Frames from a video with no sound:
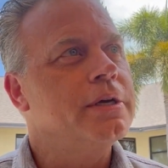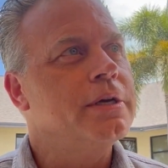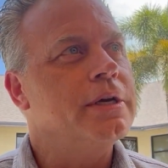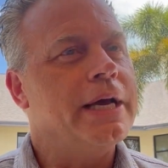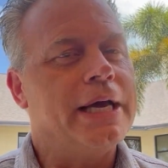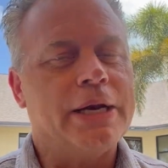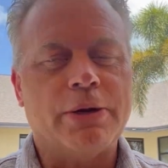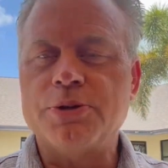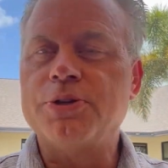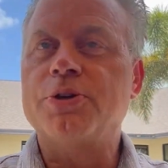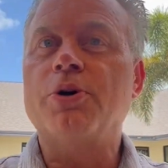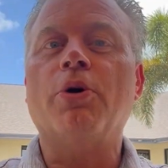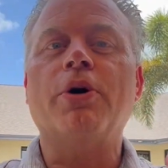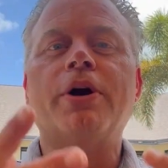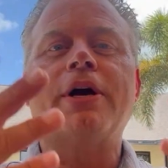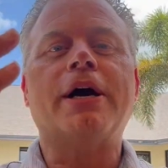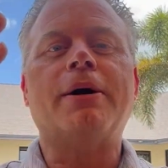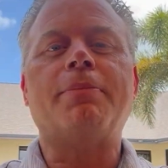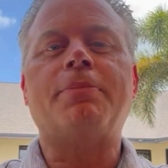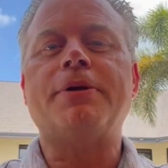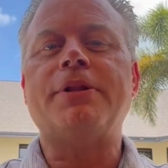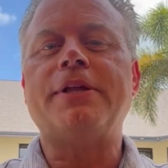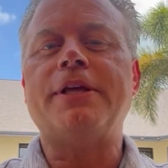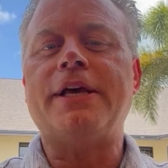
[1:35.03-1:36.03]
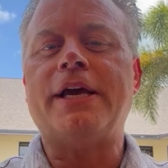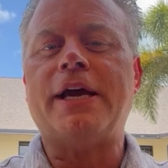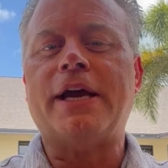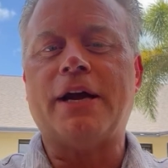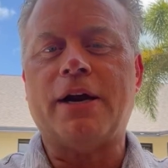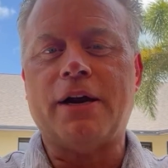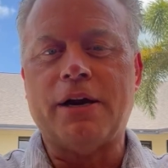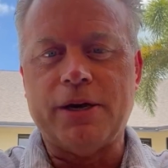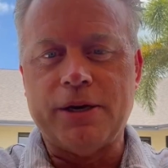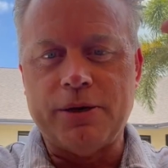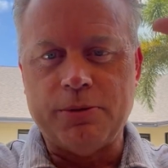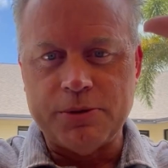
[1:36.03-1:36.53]
And it was going up in the
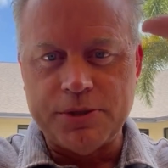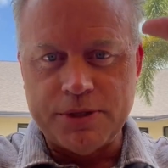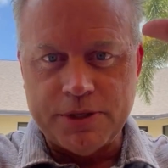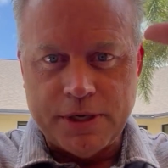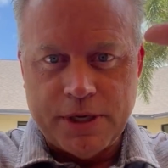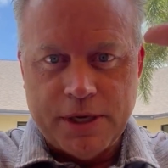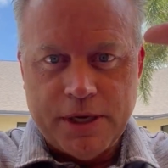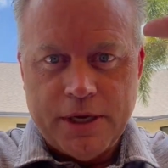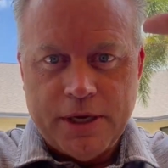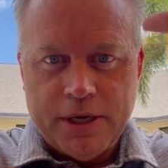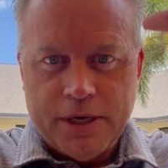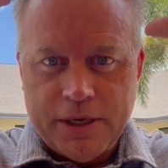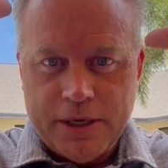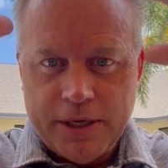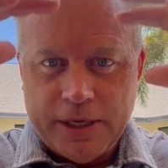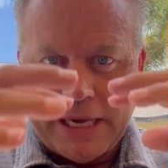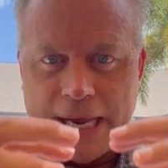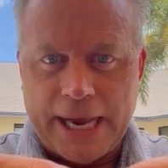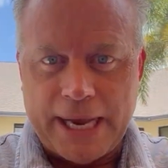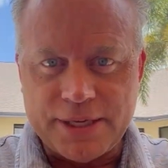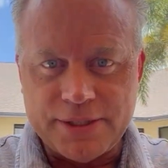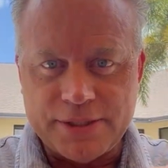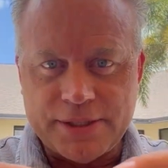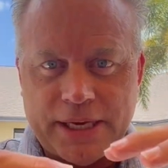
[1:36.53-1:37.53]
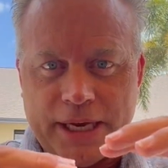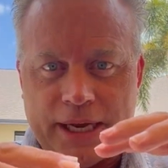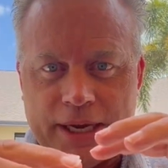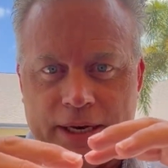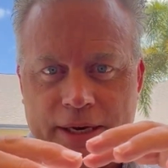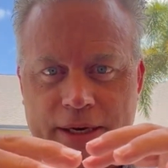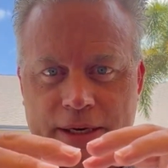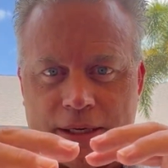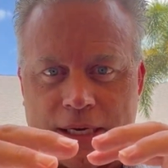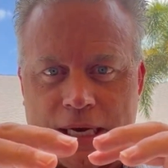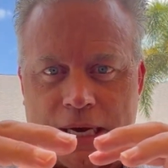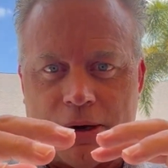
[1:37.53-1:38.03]
air and it was
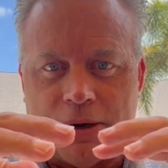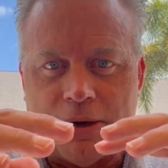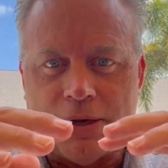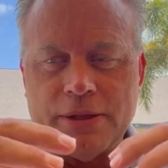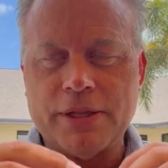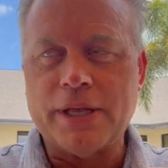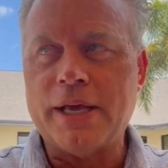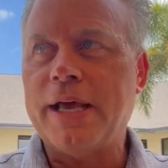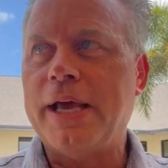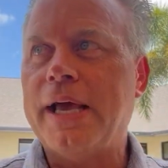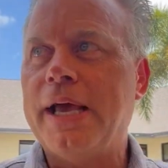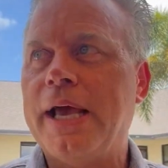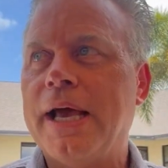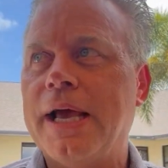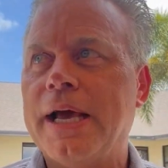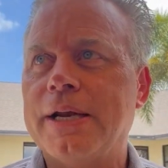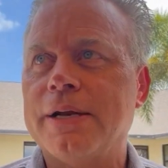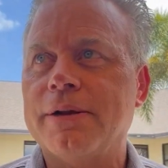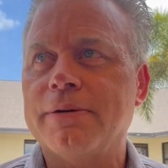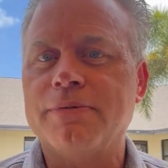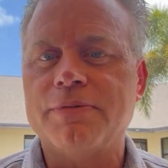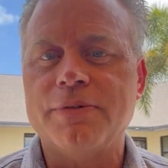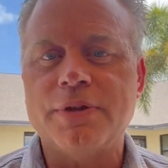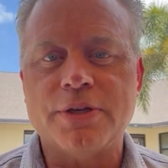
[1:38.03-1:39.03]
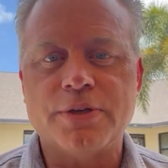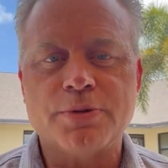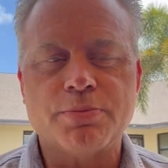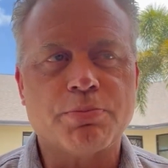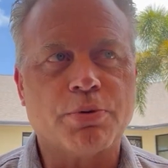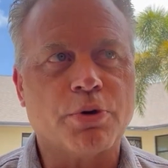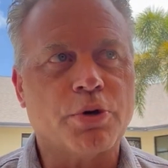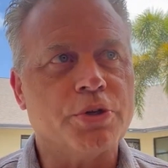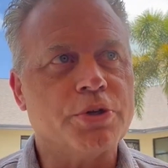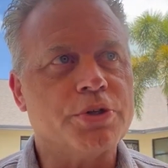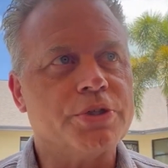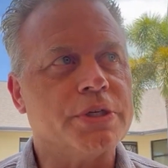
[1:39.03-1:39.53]
cascading down on the head of this
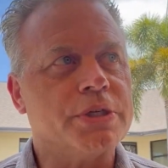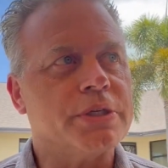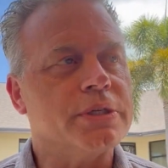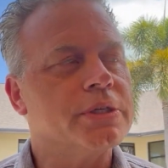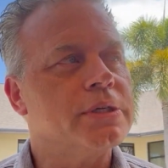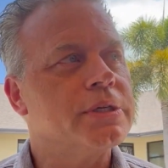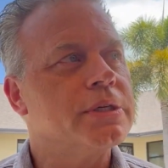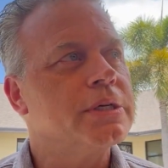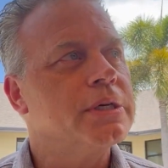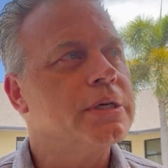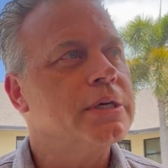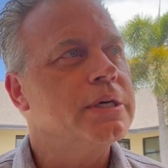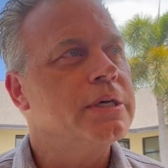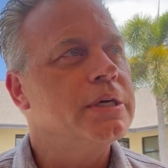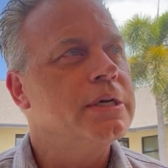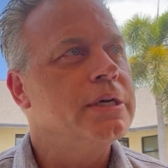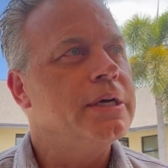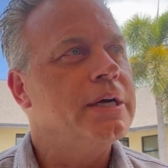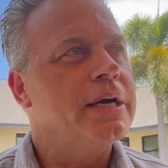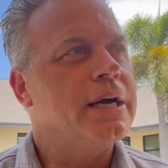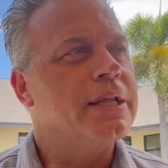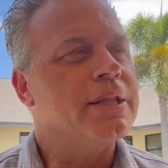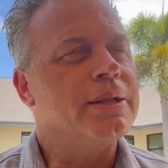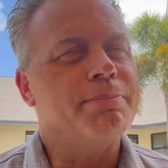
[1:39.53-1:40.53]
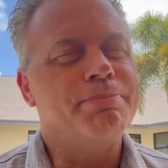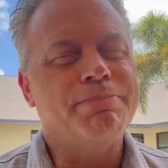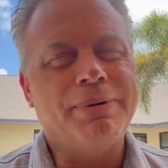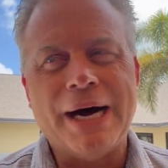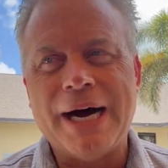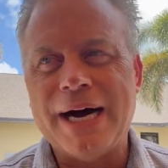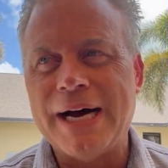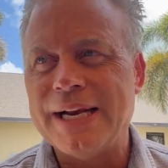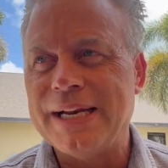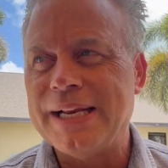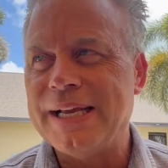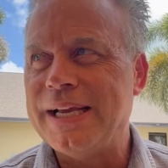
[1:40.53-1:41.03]
person and the
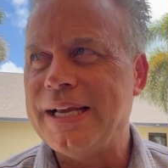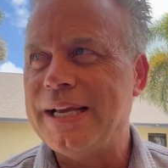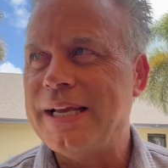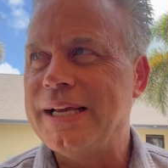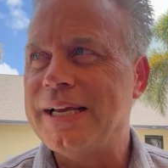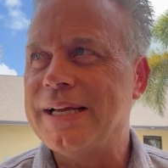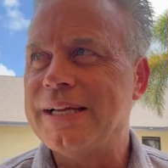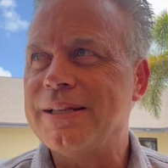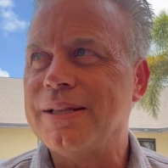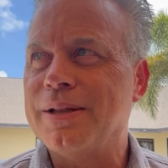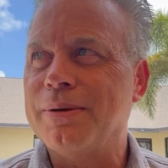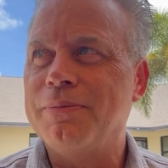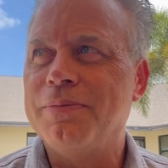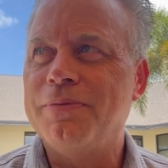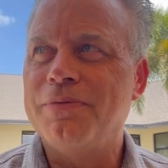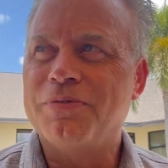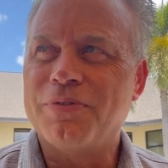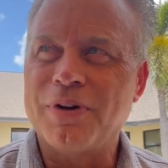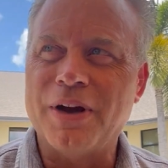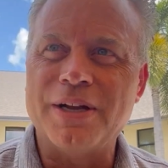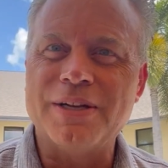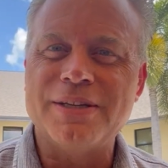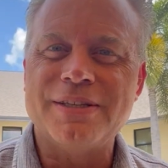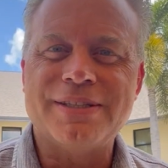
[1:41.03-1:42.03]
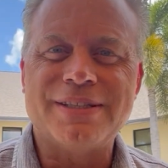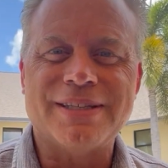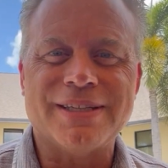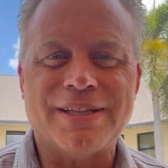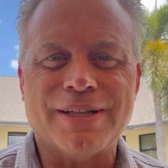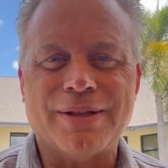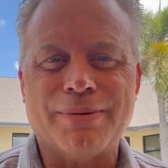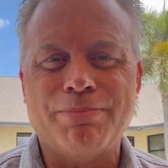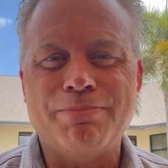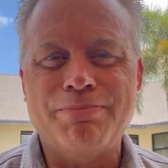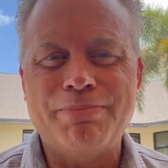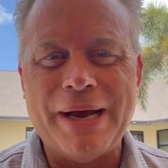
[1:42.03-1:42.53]
body and the front
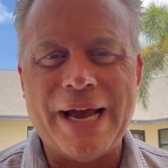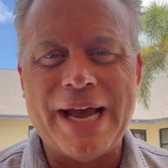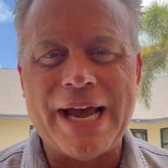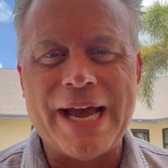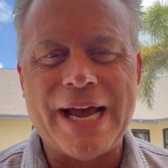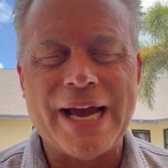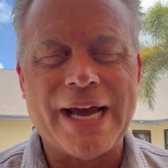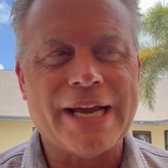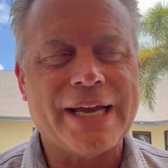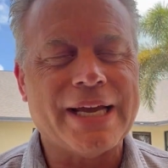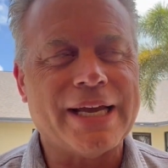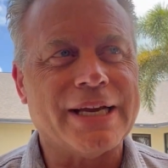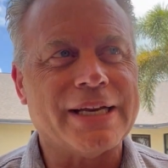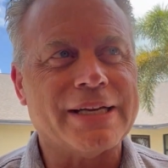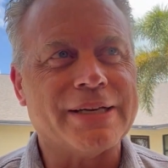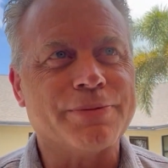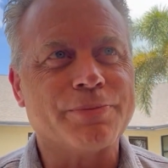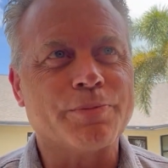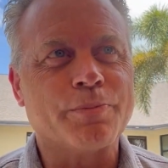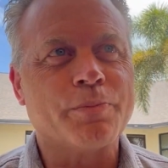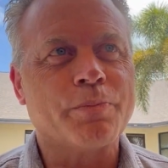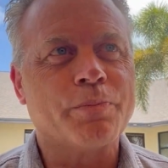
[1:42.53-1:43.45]
and the back and